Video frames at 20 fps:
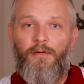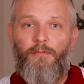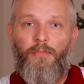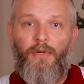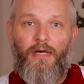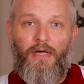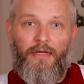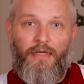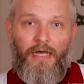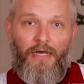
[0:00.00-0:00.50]

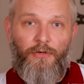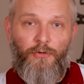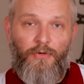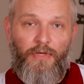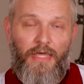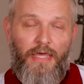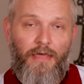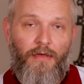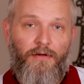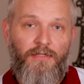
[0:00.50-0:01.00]
but a God who
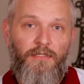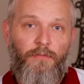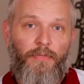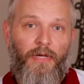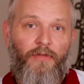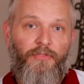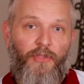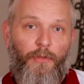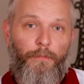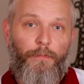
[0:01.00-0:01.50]
cares
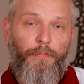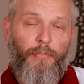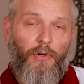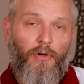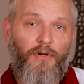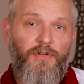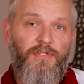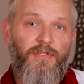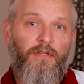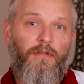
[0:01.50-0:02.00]
about the
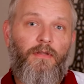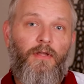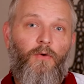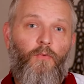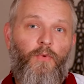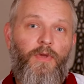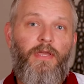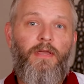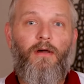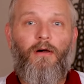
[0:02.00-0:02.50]
person that
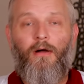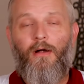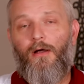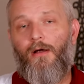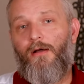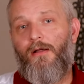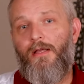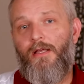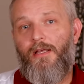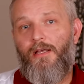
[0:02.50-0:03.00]
we
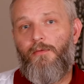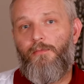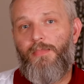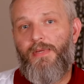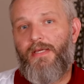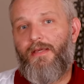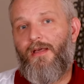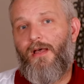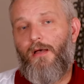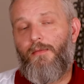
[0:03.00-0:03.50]
are
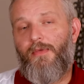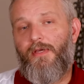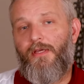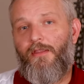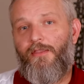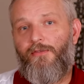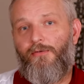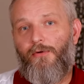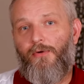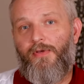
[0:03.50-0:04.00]
becoming
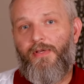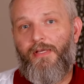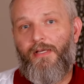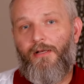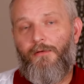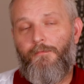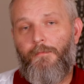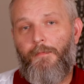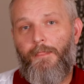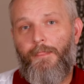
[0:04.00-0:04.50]
through
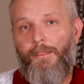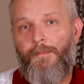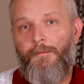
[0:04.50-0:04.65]
him.